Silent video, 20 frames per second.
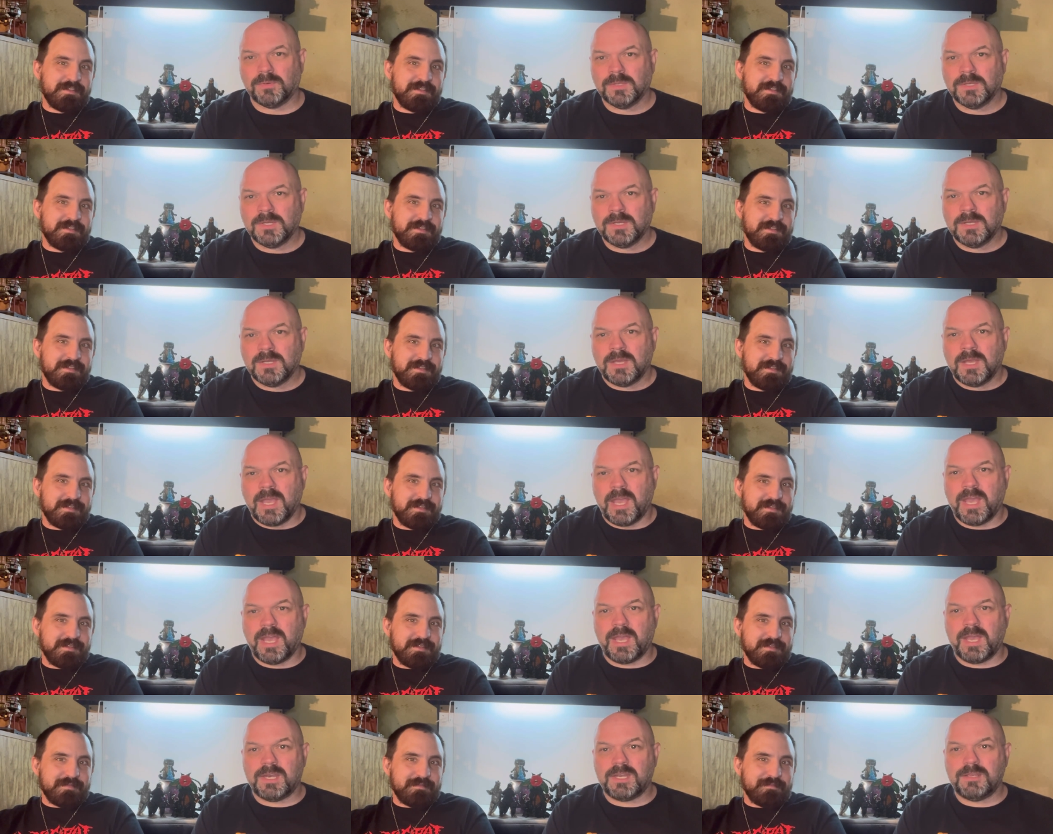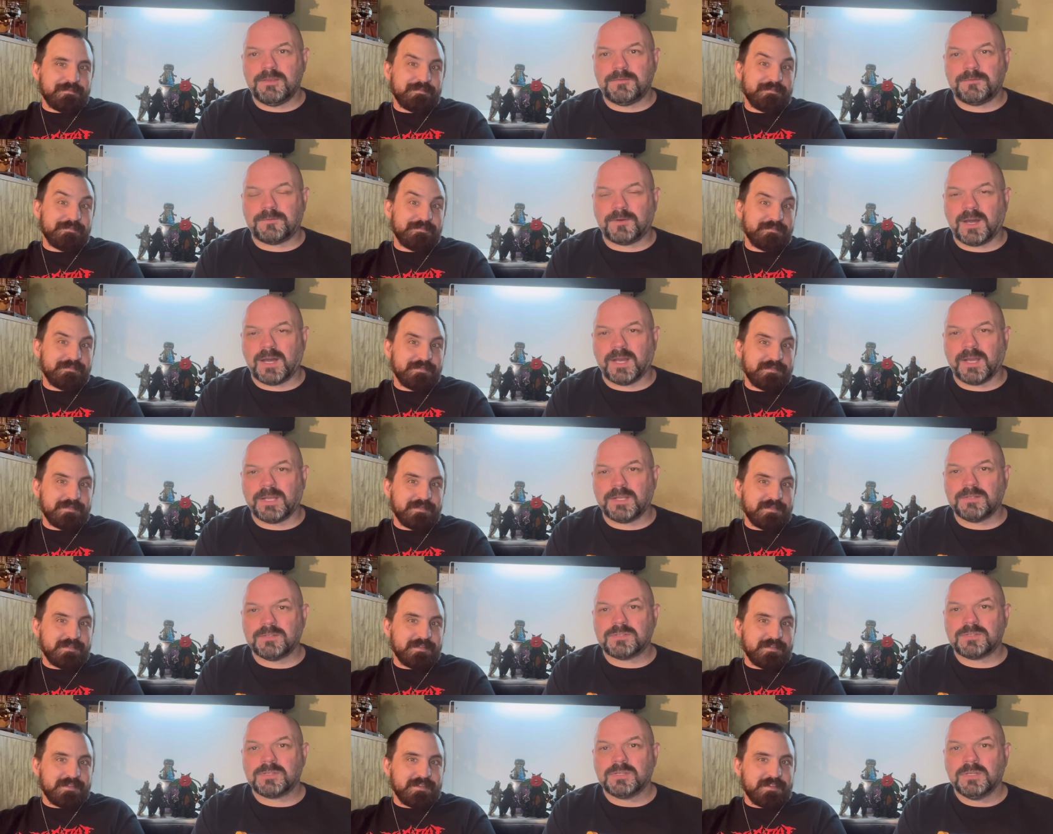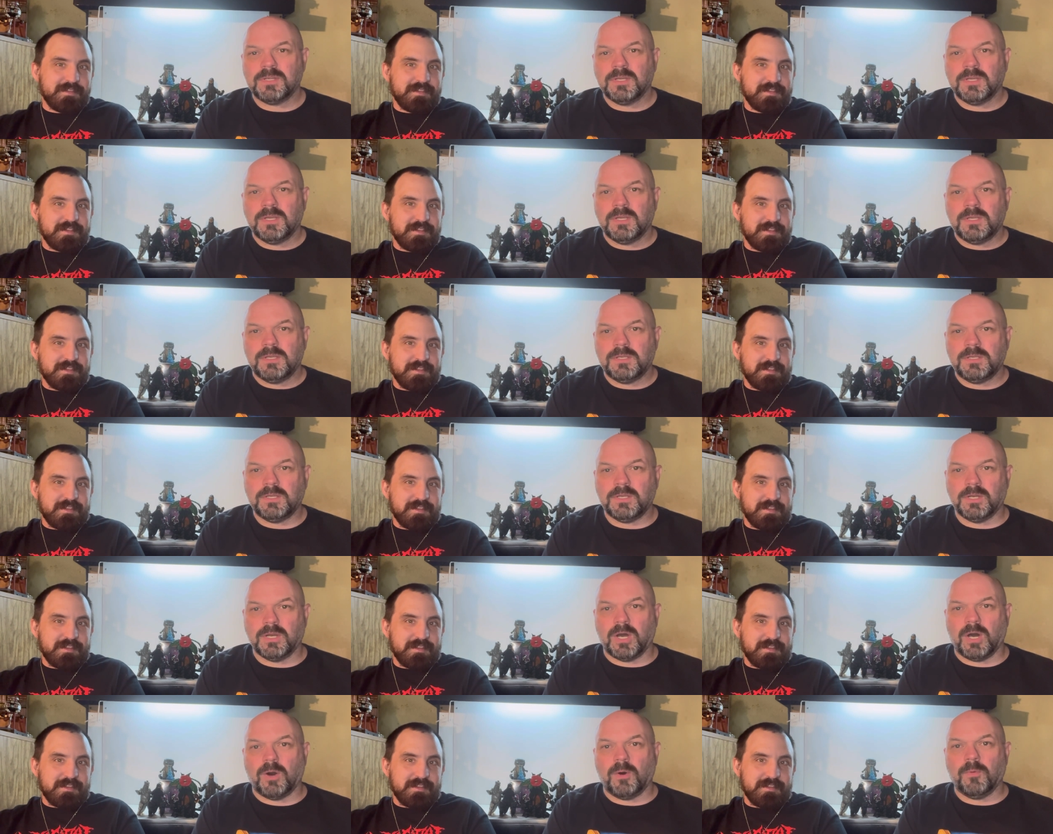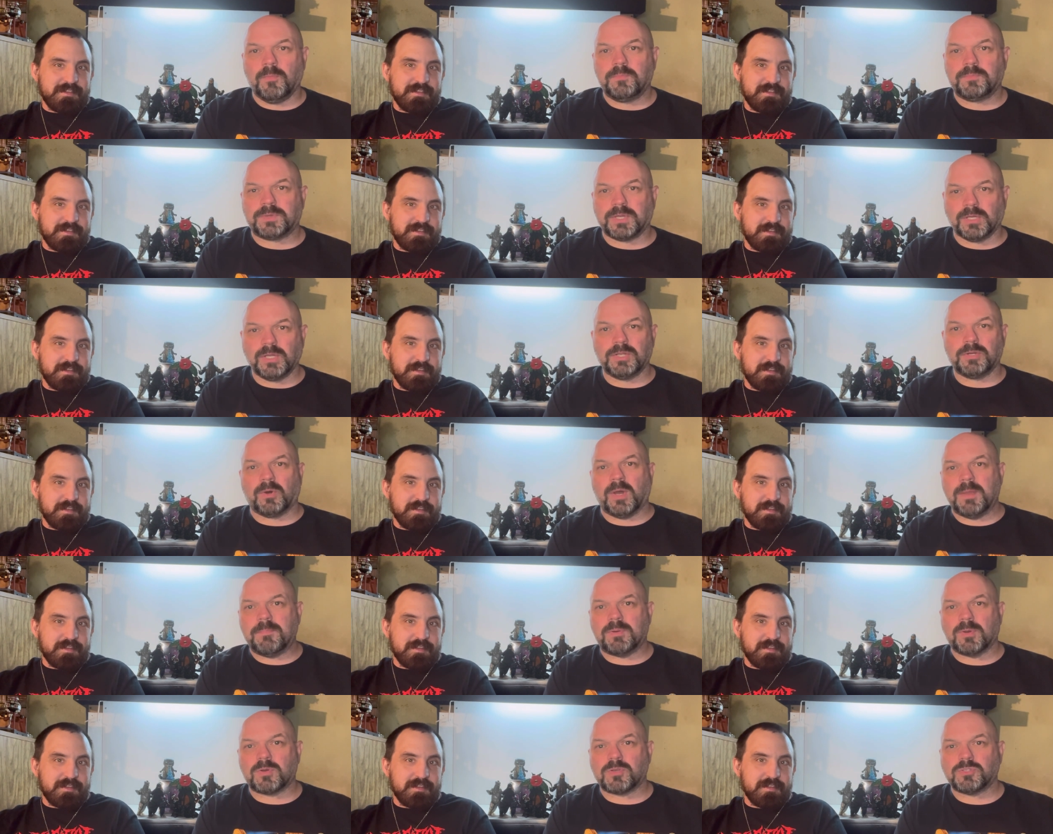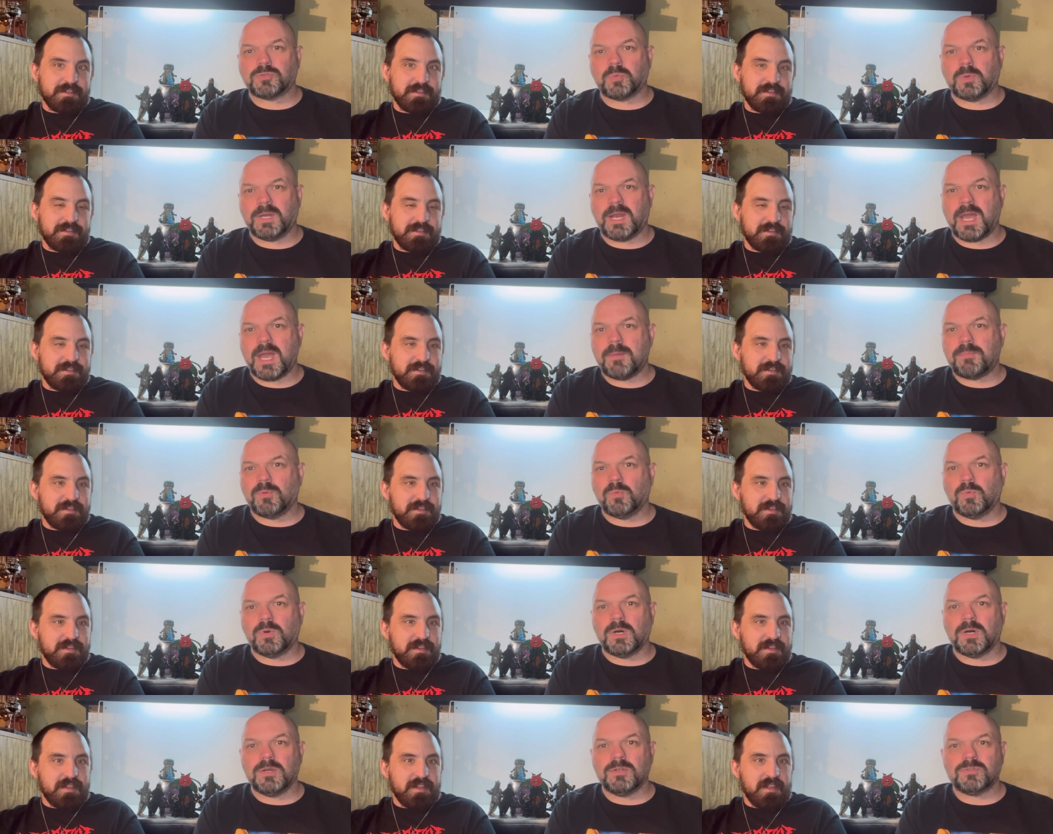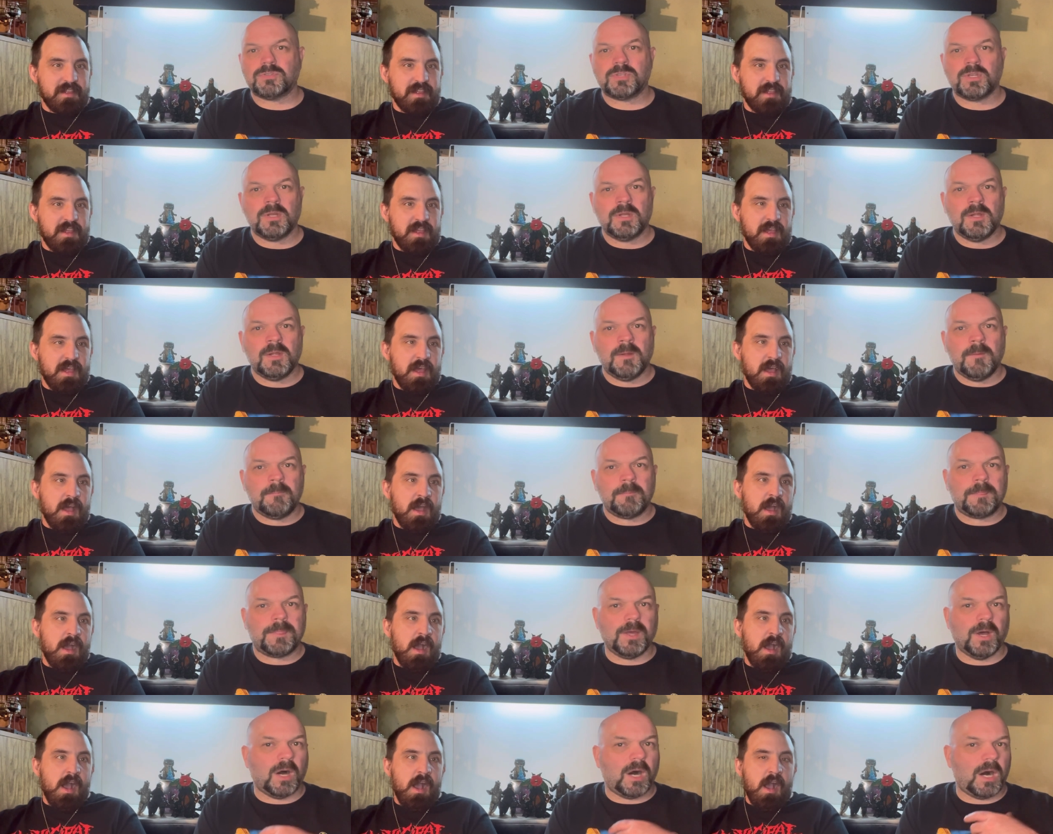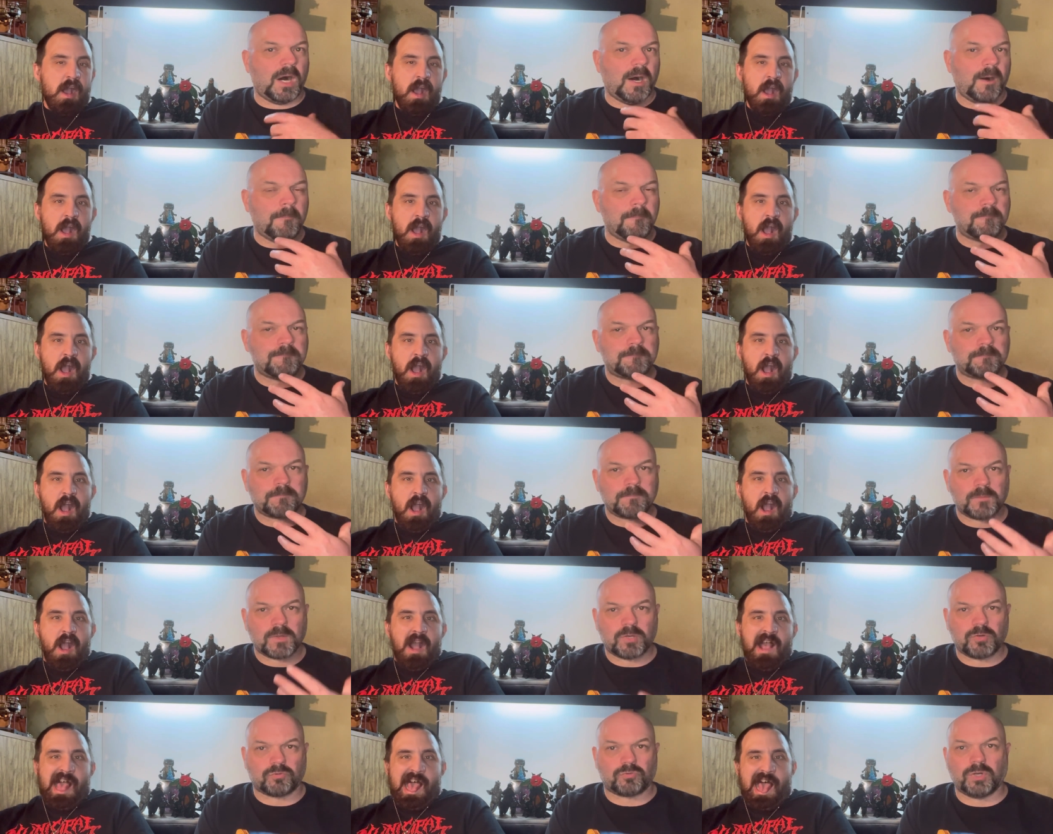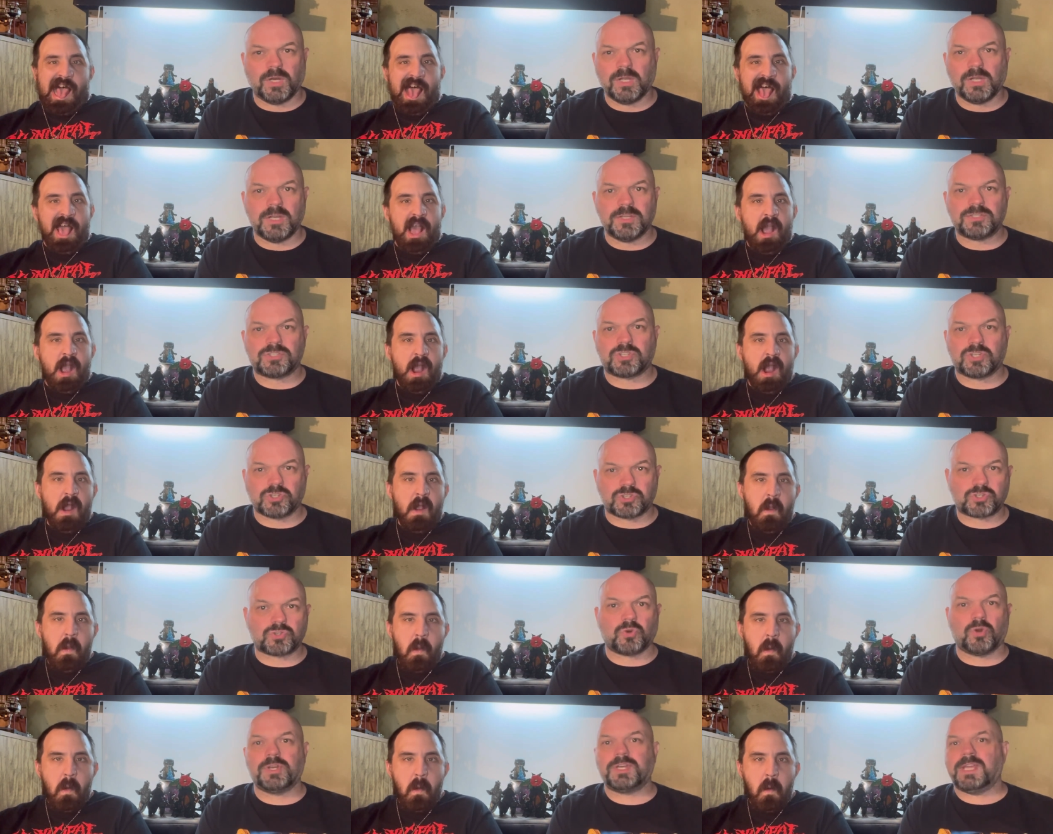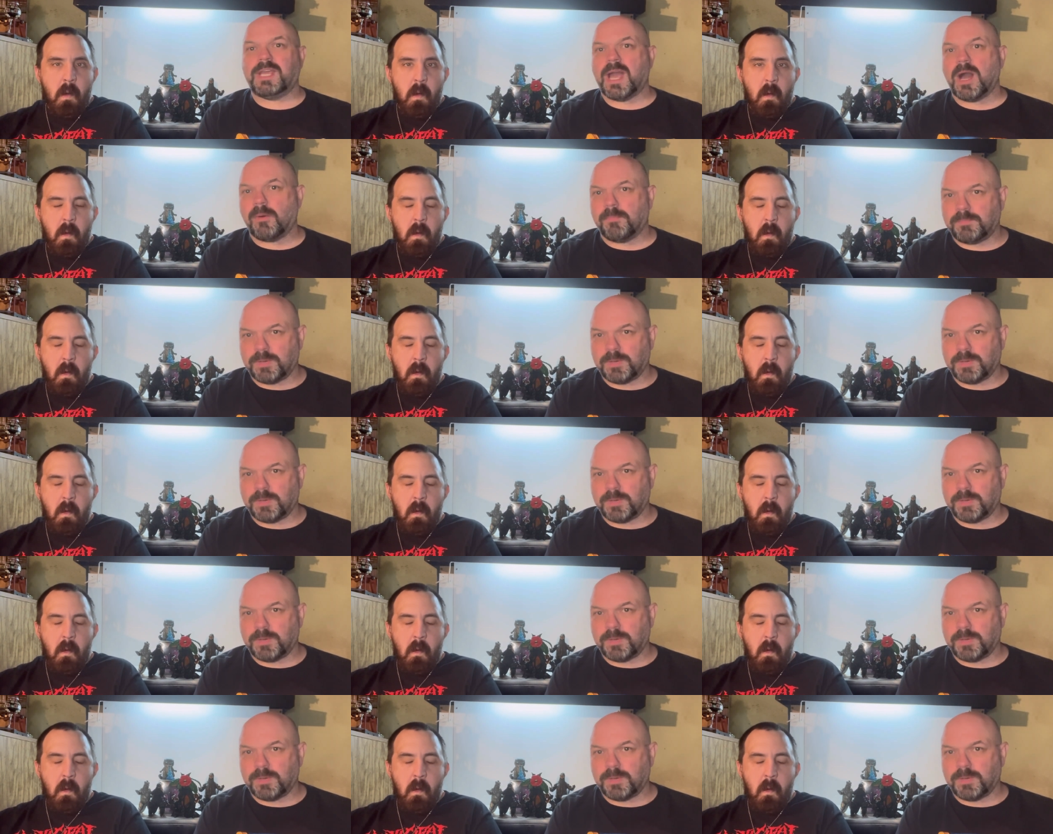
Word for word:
Speaker 1: and he finds, you know, the little ape because what happened was, the um gorillas destroyed the outpost.